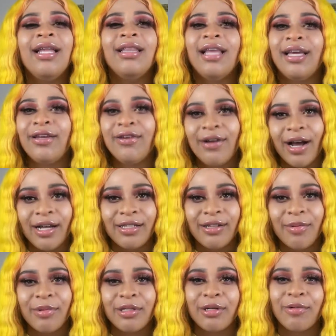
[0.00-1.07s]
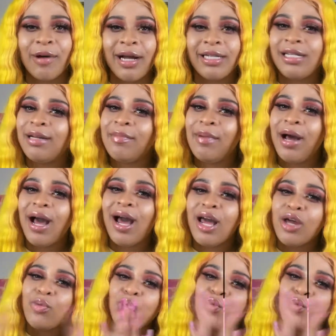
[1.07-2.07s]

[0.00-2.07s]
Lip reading: Thank you guys so much for watching. Bye.